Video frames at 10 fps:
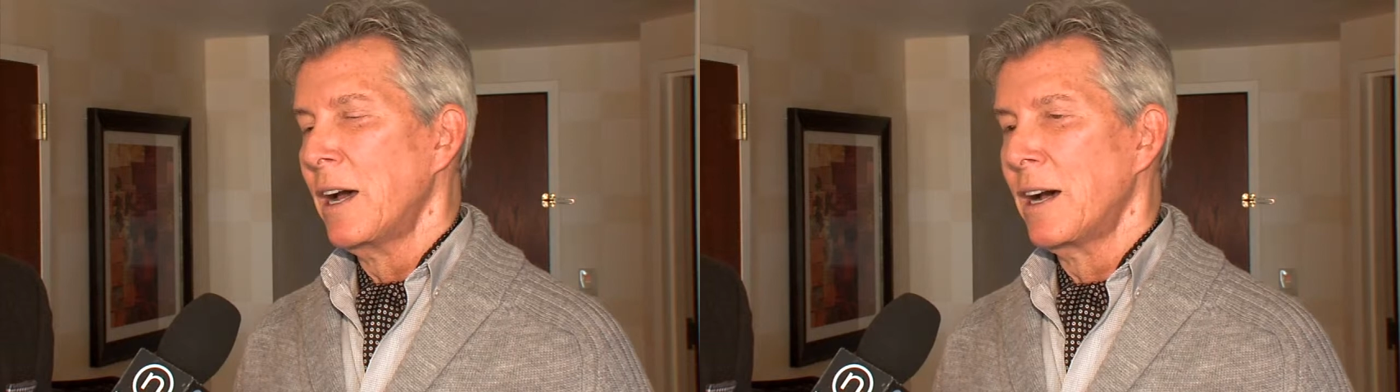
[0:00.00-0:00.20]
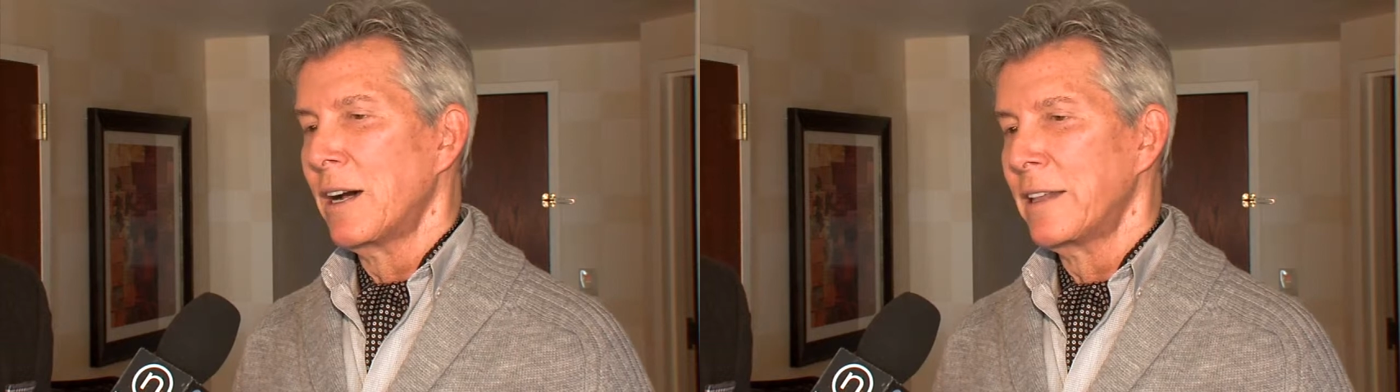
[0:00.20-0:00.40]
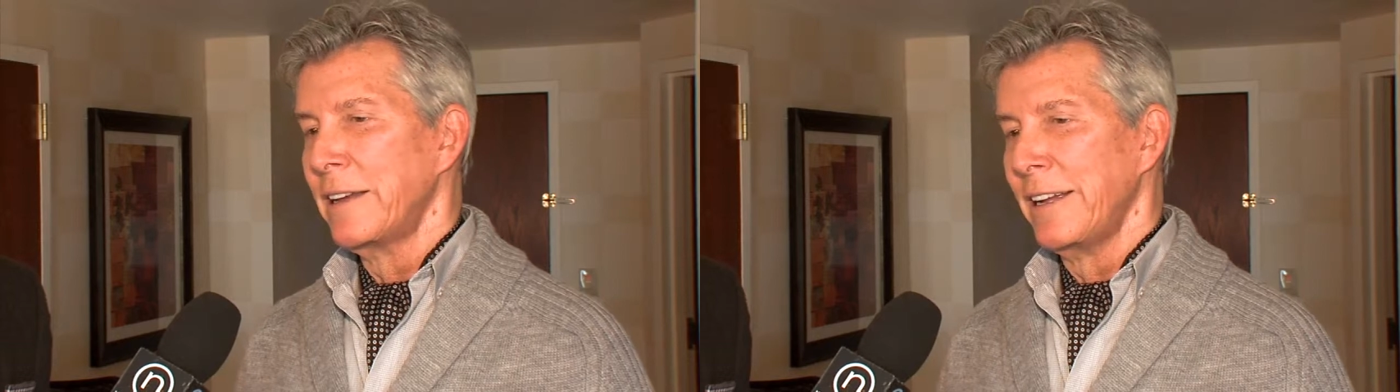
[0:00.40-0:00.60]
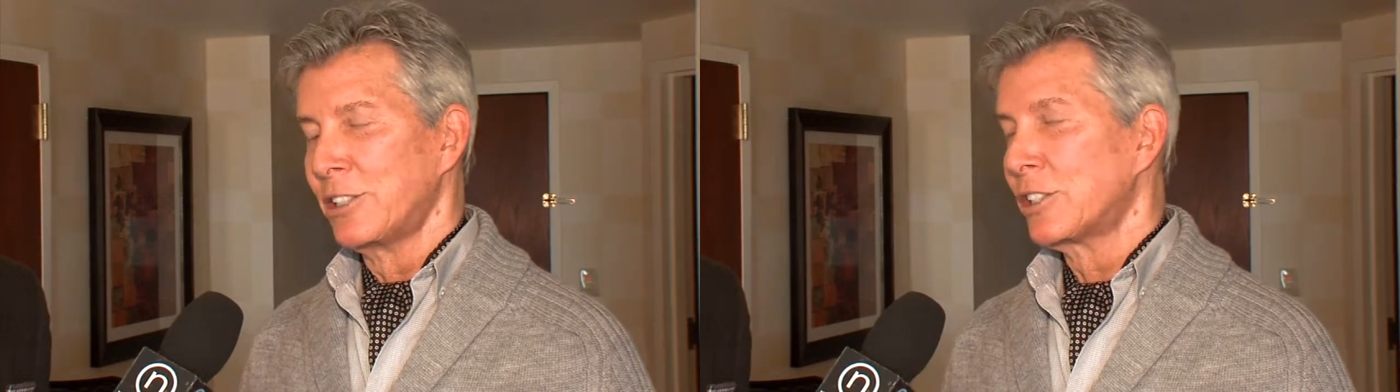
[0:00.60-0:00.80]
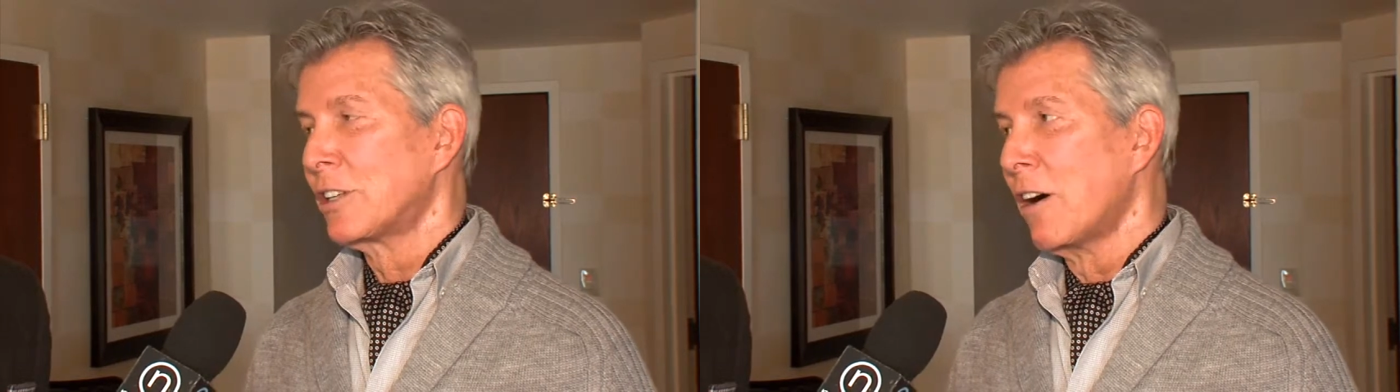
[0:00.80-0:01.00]

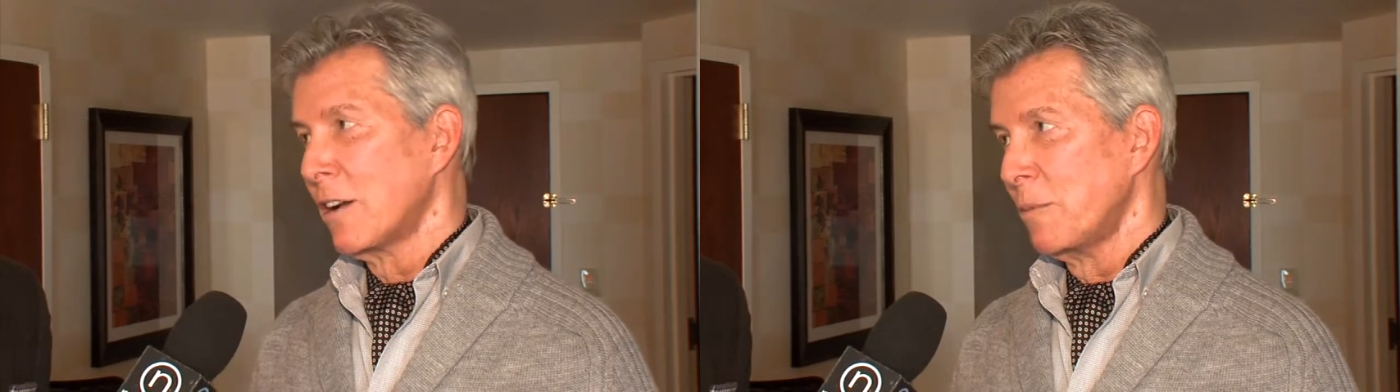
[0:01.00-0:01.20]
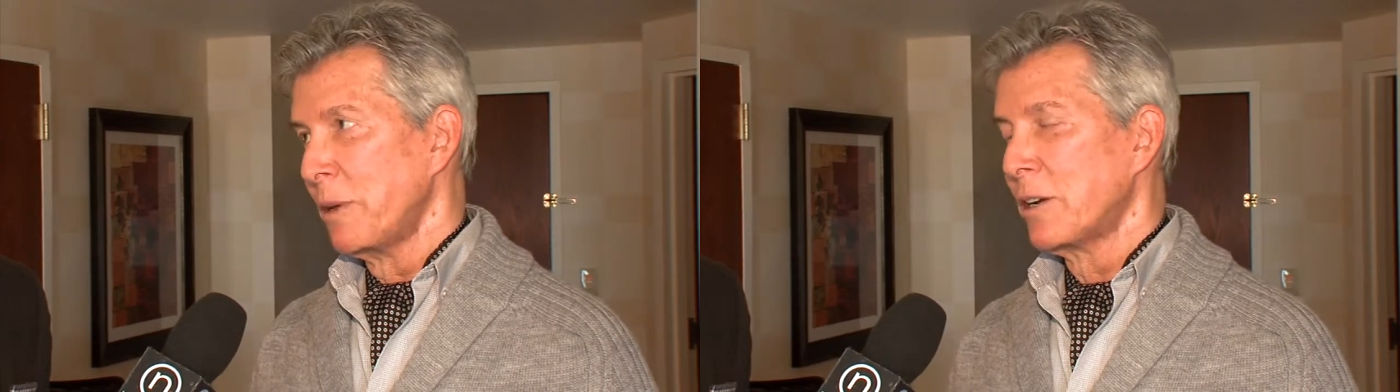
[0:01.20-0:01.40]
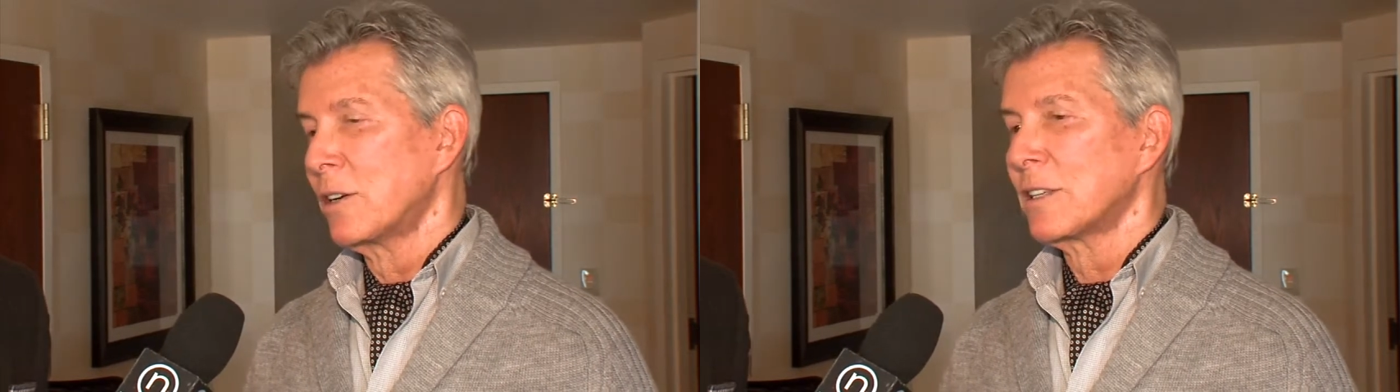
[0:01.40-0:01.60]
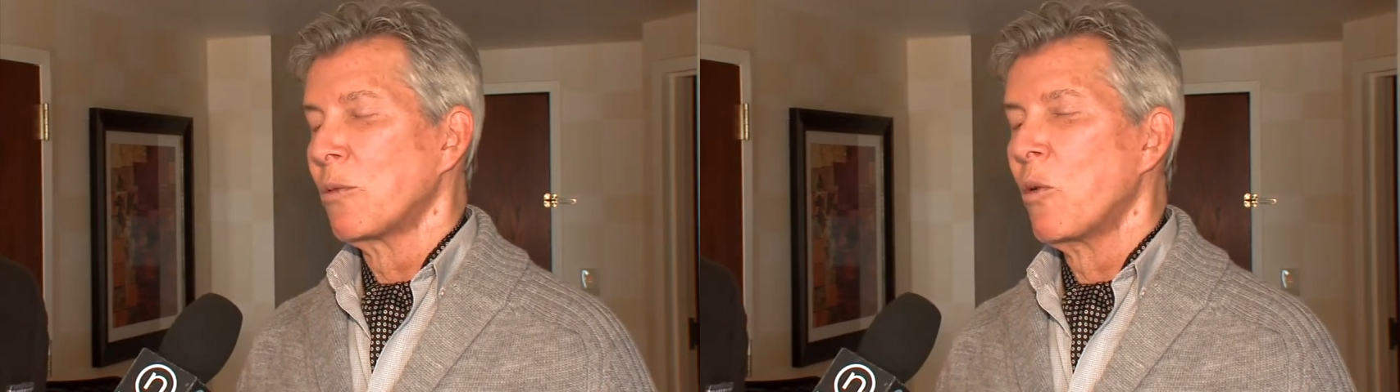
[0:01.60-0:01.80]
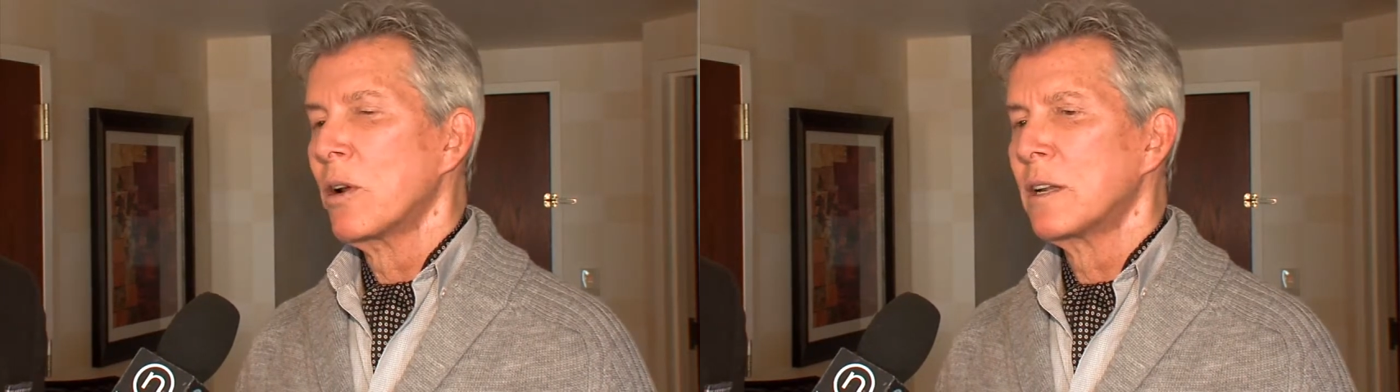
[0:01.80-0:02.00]
It started because I
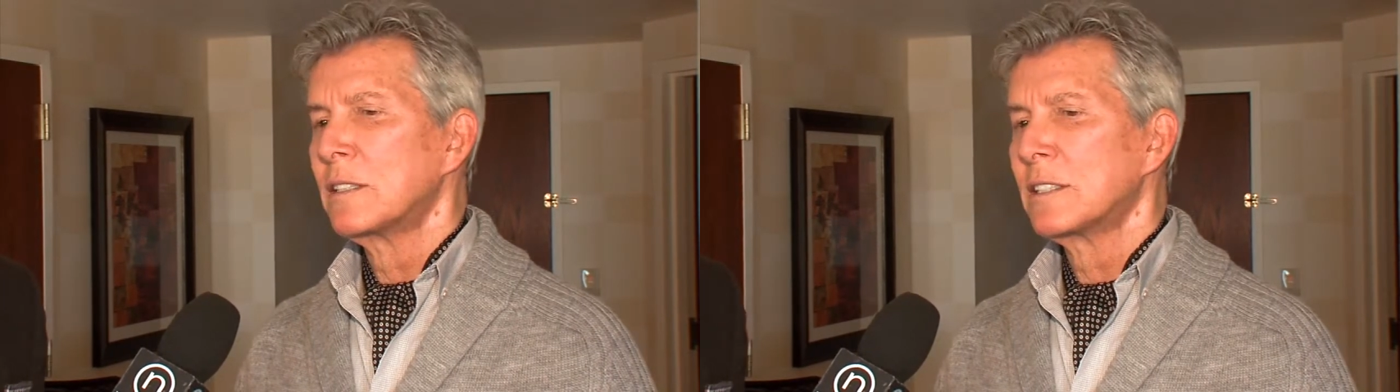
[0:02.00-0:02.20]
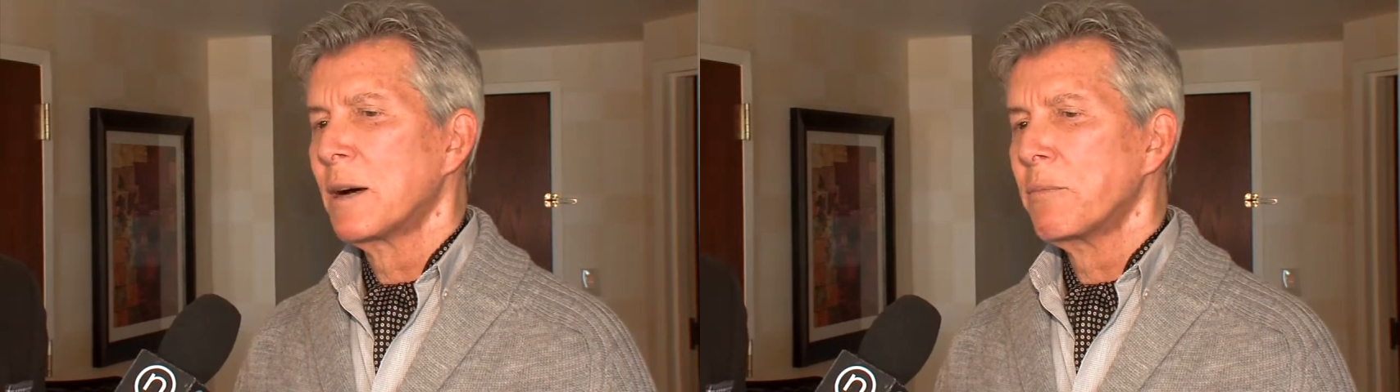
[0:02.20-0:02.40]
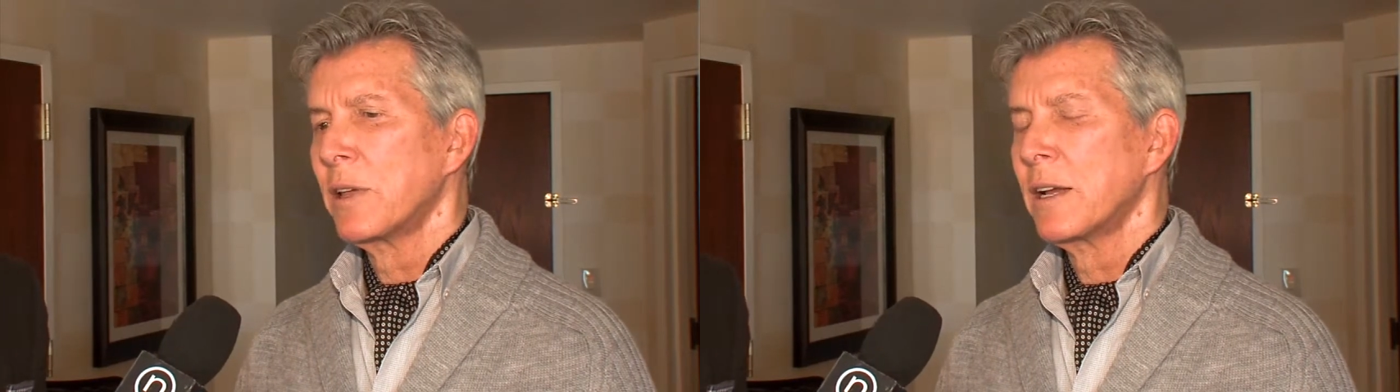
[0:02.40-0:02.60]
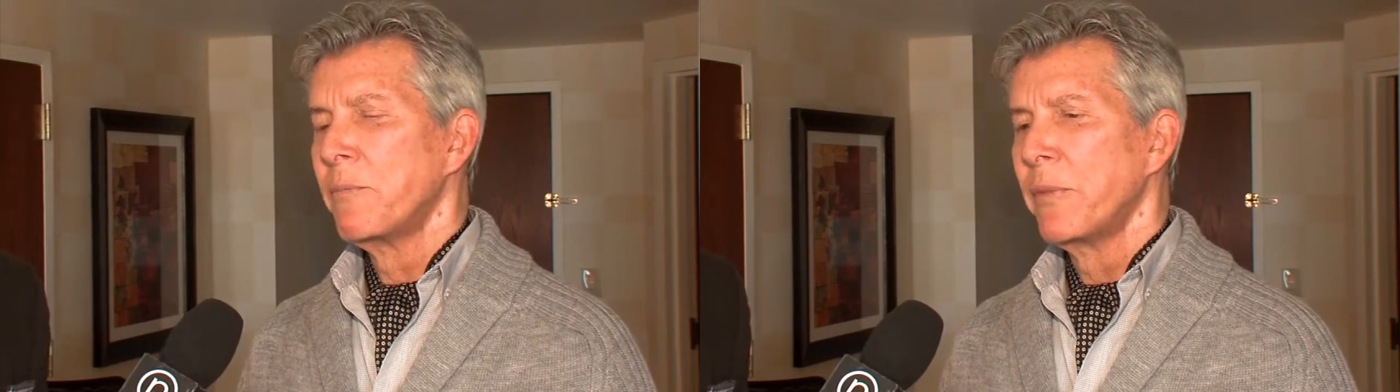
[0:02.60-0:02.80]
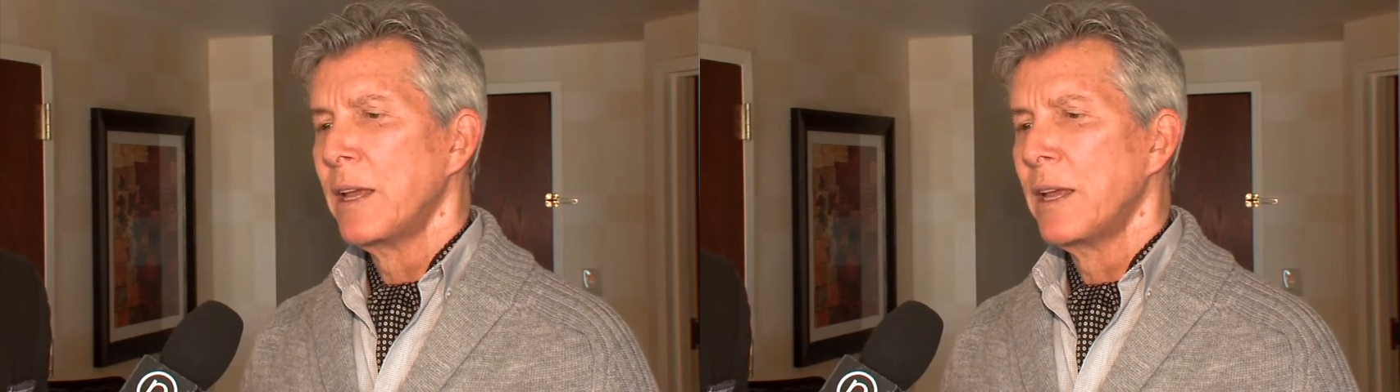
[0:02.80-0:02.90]
wanted something